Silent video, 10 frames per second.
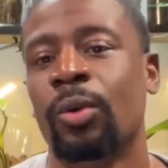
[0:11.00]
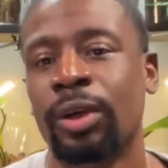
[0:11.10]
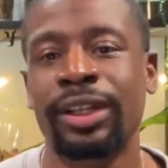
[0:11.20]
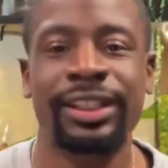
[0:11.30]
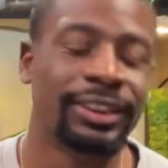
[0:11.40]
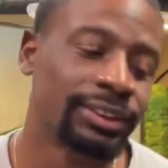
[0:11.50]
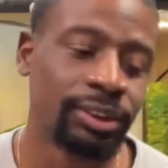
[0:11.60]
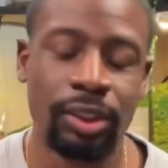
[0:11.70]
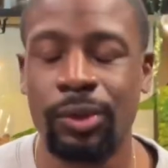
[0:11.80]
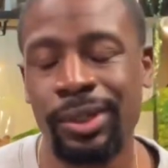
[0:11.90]
What is
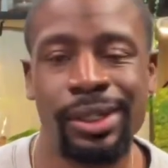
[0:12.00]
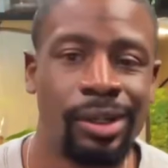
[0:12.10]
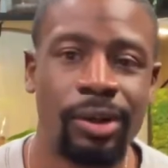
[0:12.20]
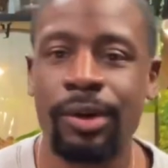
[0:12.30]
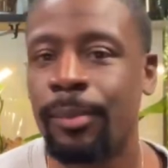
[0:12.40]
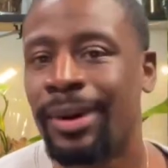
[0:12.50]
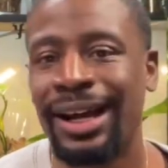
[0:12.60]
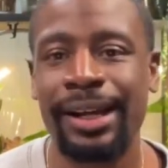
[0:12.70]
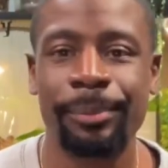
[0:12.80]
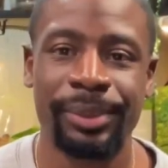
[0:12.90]
going on,
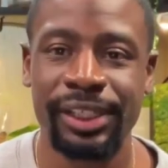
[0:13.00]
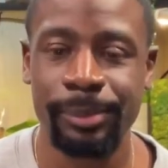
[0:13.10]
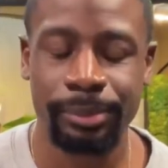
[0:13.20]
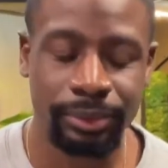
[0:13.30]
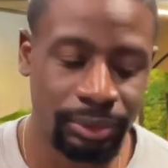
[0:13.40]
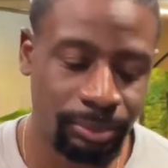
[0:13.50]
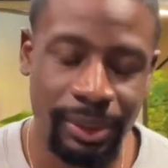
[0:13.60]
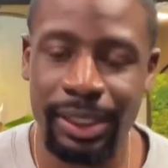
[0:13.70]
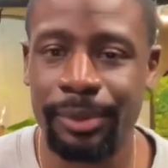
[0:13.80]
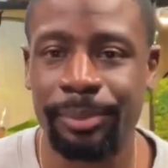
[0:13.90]
my peoples, and
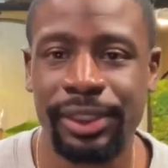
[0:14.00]
my